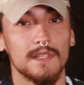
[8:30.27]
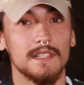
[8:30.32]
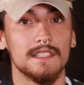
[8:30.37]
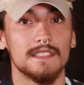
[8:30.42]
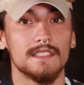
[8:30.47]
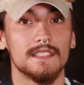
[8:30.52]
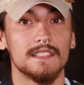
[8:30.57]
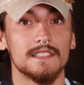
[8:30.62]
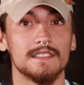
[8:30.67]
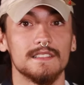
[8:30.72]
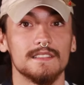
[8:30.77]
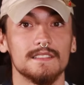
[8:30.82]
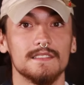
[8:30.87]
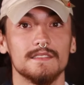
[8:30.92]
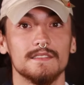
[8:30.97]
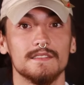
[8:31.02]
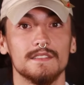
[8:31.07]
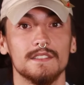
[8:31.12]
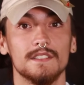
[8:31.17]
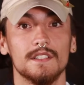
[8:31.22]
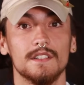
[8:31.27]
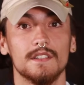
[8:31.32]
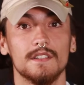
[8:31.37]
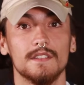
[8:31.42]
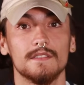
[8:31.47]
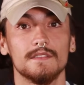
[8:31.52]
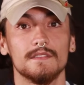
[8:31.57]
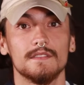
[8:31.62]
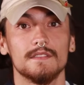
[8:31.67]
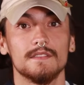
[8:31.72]
really just, you
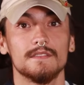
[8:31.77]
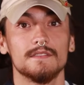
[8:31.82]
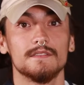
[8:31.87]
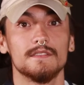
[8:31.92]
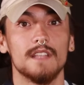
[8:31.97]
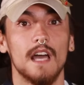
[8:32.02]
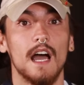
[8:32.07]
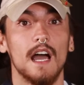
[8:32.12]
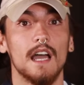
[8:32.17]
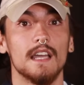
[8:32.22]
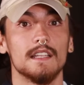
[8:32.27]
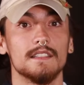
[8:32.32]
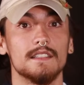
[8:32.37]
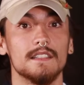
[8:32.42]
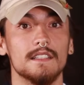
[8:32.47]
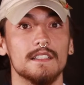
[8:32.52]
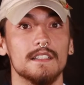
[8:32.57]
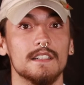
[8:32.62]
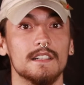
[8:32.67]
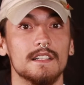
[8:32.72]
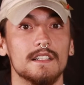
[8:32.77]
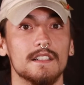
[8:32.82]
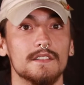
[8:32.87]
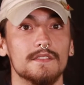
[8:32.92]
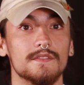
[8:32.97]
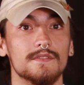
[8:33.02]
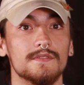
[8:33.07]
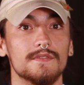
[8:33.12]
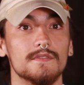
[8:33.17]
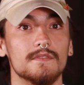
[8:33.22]
know, the idea
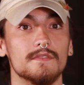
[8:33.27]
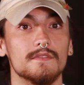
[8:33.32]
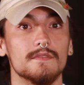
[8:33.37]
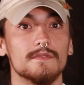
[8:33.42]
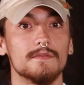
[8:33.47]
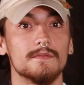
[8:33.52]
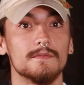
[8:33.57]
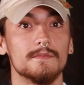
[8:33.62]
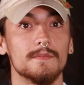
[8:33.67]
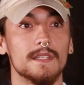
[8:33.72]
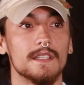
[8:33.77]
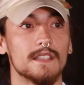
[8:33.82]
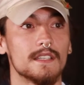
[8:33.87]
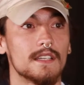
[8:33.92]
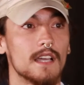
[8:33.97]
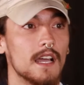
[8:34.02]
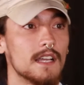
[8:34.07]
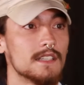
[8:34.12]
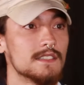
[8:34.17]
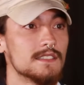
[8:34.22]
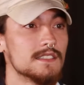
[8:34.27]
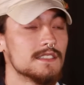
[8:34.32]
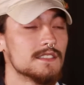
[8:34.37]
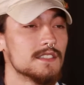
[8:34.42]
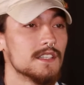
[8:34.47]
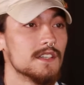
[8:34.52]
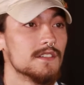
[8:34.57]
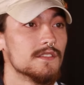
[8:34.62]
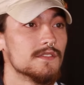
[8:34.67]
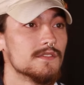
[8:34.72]
of being
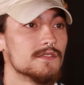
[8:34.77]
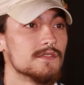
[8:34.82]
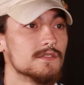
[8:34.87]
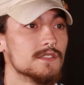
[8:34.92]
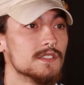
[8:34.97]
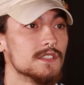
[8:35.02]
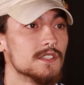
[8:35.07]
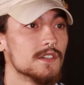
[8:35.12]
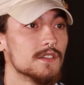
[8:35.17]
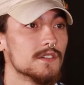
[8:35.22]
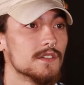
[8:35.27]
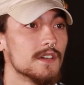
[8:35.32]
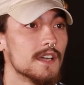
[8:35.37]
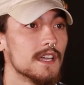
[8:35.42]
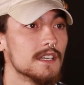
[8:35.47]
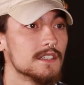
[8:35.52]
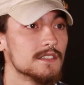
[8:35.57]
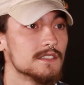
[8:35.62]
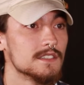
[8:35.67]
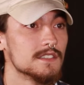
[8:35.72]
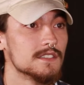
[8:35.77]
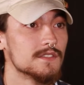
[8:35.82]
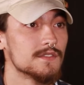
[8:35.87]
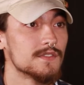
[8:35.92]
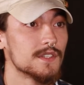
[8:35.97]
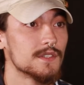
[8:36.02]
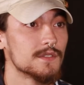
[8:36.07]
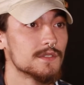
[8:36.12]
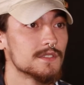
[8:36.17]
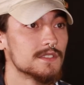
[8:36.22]
conscious of, you know, energies
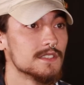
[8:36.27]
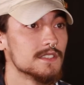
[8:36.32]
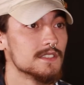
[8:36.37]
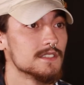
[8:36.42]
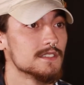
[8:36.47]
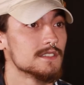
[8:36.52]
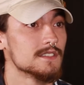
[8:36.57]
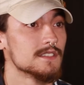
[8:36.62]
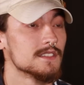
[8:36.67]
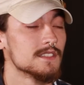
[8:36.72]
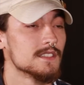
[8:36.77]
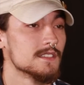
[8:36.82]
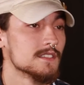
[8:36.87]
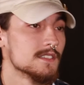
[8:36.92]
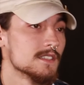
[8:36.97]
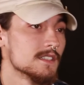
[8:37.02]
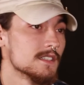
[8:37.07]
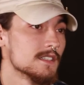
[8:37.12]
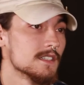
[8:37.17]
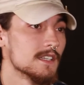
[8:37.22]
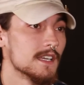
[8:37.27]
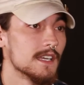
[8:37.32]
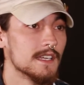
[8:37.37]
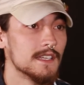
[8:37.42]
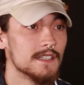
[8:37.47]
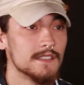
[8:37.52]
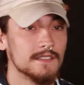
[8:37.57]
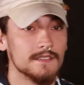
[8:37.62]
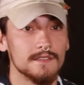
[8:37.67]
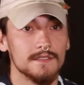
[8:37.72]
and frequencies. Yeah.
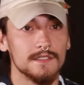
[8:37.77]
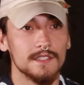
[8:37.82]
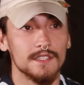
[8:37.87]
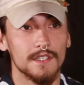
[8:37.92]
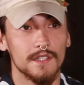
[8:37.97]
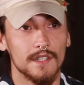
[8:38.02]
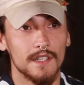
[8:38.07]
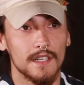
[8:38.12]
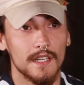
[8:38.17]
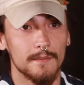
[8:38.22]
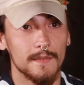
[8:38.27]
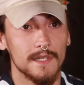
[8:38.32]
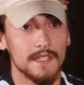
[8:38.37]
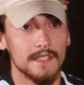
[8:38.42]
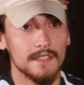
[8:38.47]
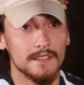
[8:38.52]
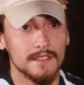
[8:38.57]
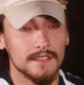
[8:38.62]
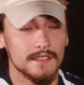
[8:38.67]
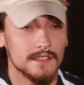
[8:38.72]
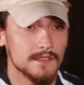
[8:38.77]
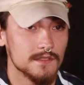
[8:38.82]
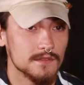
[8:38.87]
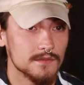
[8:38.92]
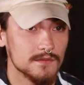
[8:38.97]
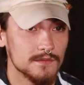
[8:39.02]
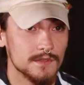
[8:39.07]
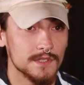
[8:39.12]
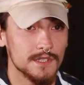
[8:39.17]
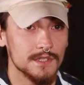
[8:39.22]
And you know what I mean?
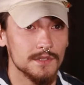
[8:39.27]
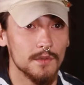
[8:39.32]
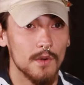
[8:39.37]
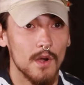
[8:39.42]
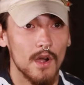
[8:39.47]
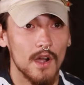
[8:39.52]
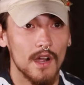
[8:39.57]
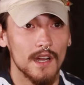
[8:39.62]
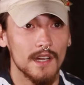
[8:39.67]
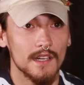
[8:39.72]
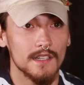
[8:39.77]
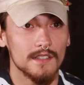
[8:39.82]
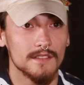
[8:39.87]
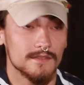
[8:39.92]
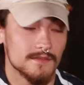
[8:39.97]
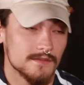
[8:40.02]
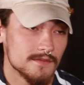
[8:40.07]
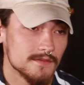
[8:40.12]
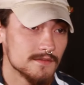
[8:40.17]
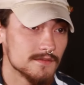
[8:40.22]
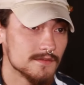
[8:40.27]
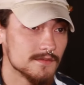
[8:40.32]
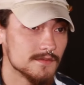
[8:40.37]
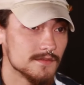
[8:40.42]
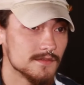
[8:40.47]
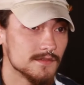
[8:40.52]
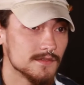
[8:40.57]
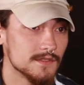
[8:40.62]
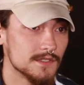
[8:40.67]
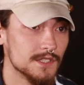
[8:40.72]
When you are,
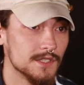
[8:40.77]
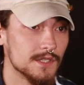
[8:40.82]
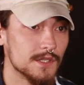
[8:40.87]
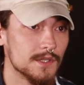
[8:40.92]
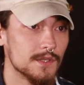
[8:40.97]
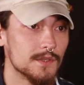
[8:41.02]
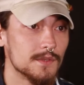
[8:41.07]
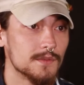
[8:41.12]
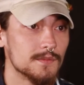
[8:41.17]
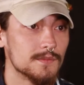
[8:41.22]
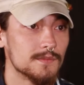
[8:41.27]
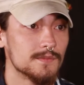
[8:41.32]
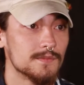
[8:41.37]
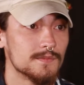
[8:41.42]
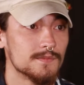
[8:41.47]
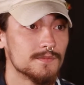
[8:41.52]
you know,